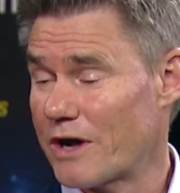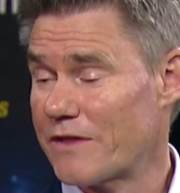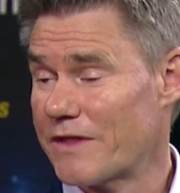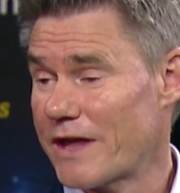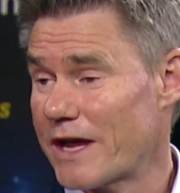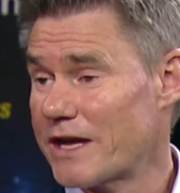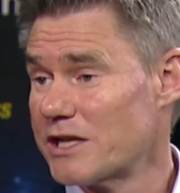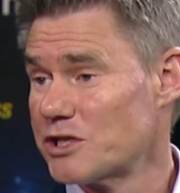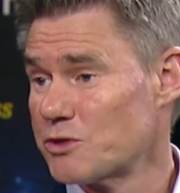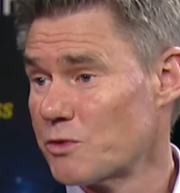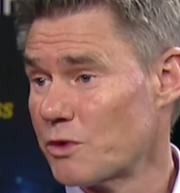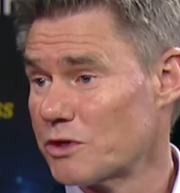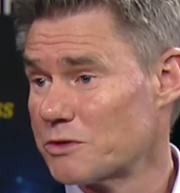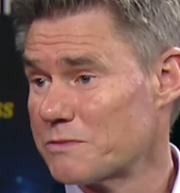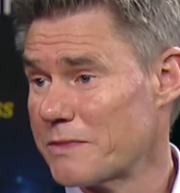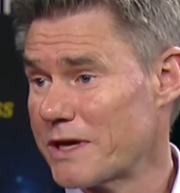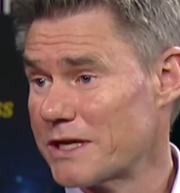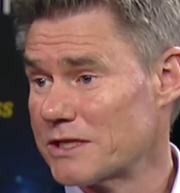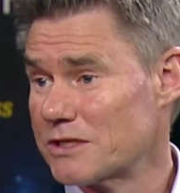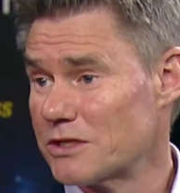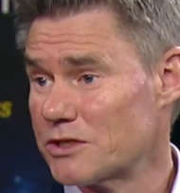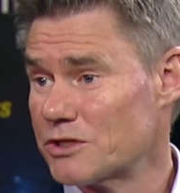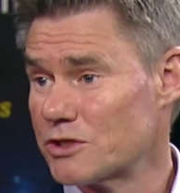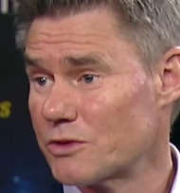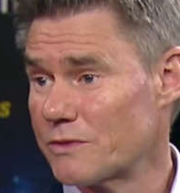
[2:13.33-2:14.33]
And that is what
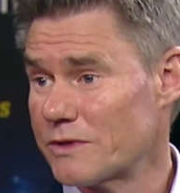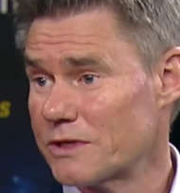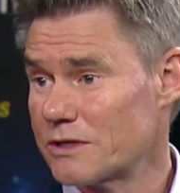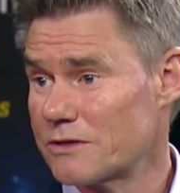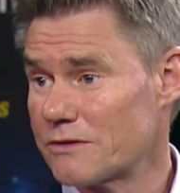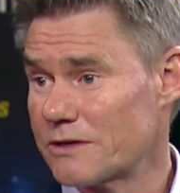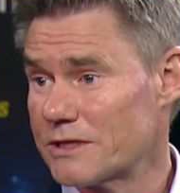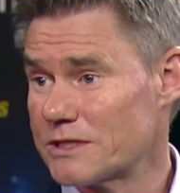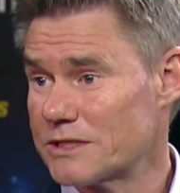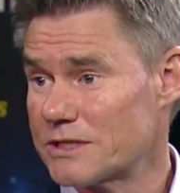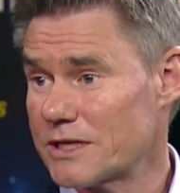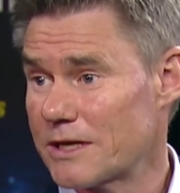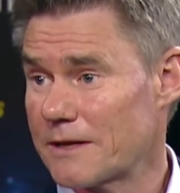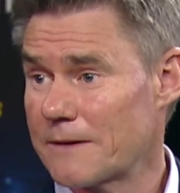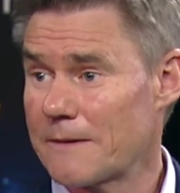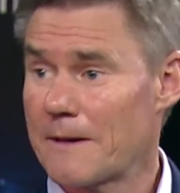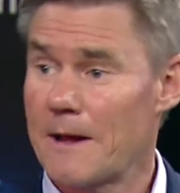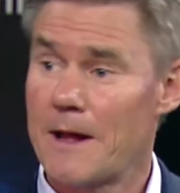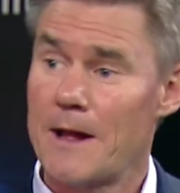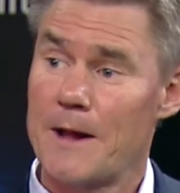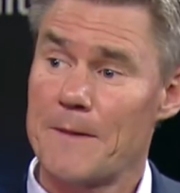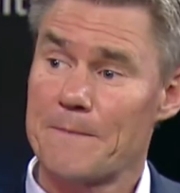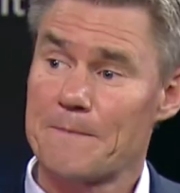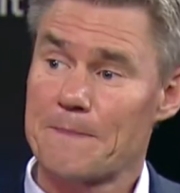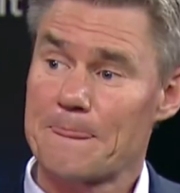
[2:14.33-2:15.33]
makes it so interesting
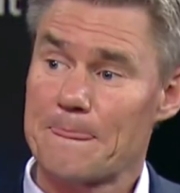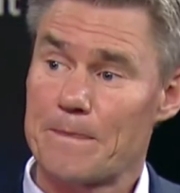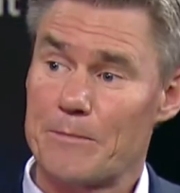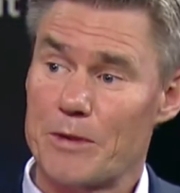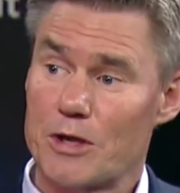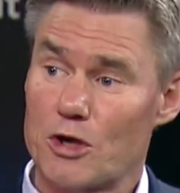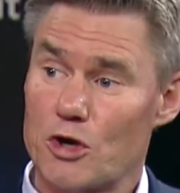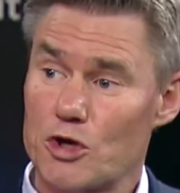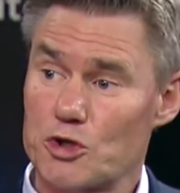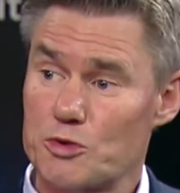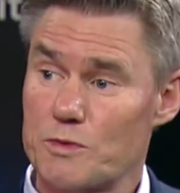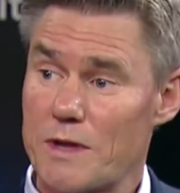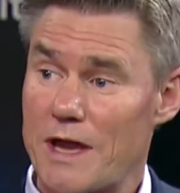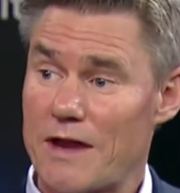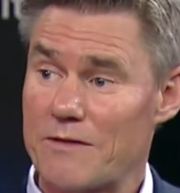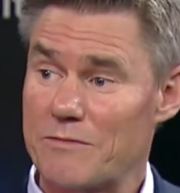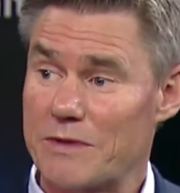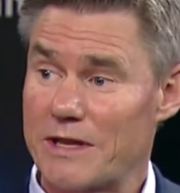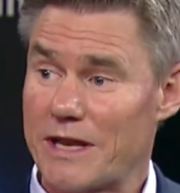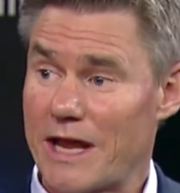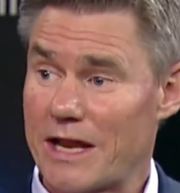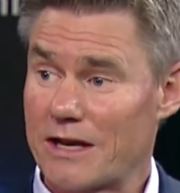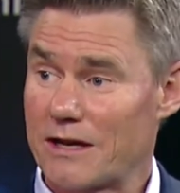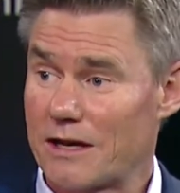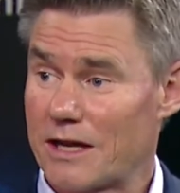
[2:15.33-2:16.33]
because we have
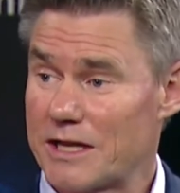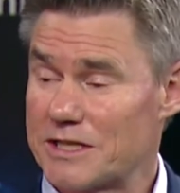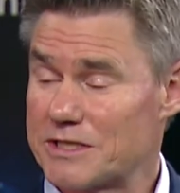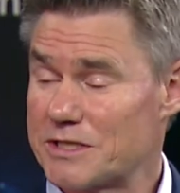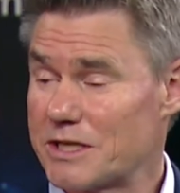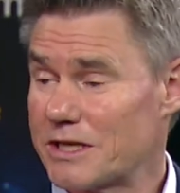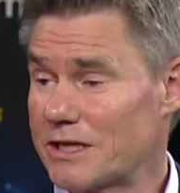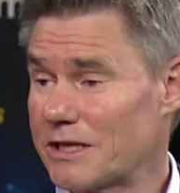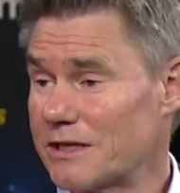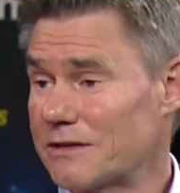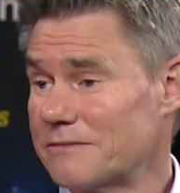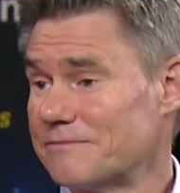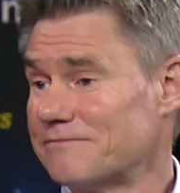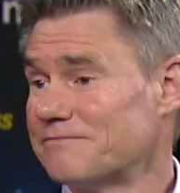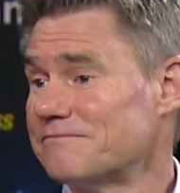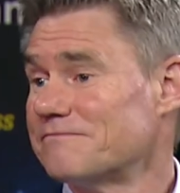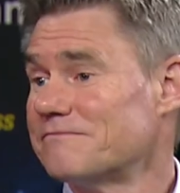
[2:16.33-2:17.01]
been analyzing